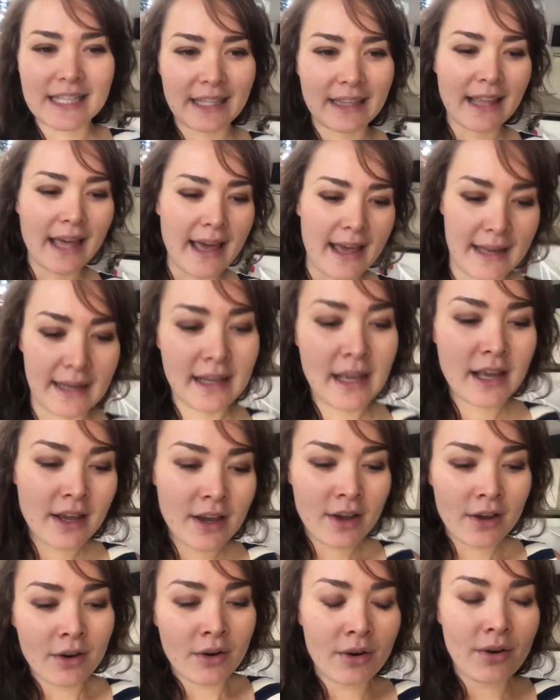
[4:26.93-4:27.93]
like that.
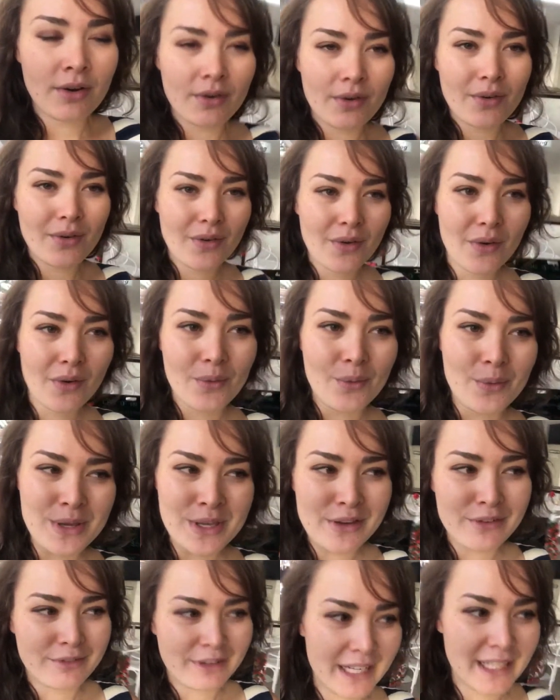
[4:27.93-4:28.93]
When
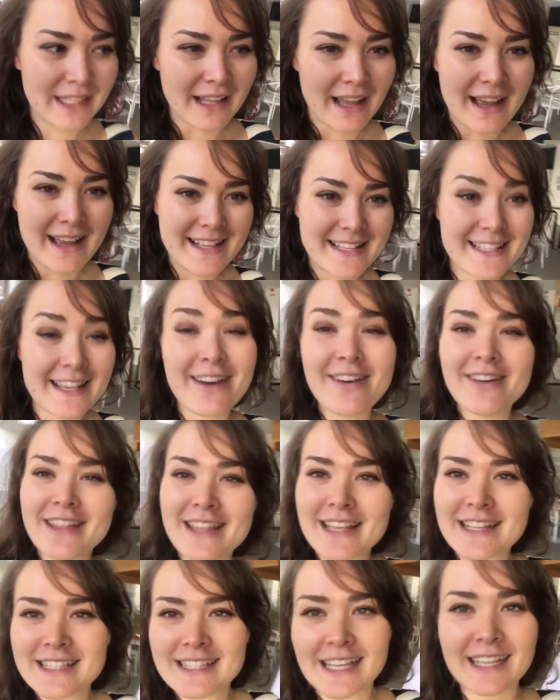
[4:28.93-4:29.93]
you realise, oh,
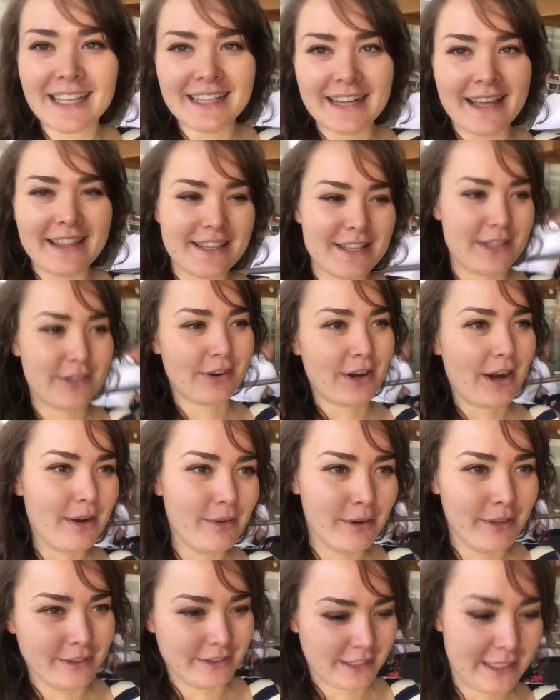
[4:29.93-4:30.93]
that's like another story I
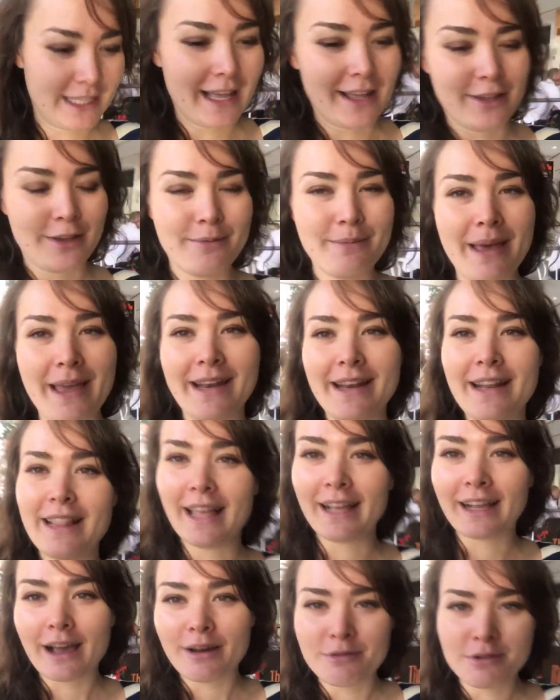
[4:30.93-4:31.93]
wanted to tell you, man.
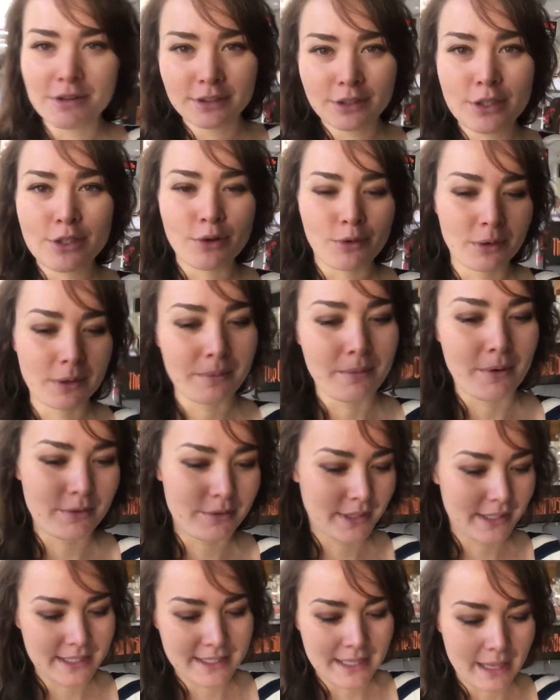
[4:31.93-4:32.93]
Like, I want to talk on
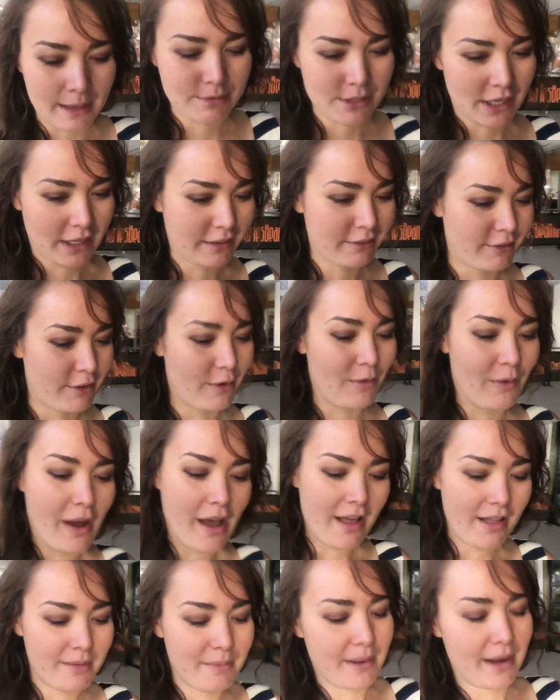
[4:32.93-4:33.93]
this subject for a
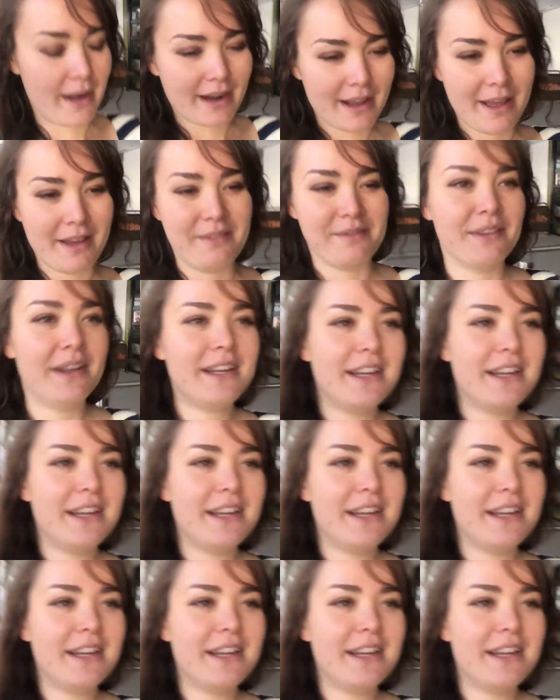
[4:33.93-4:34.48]
while, but I'm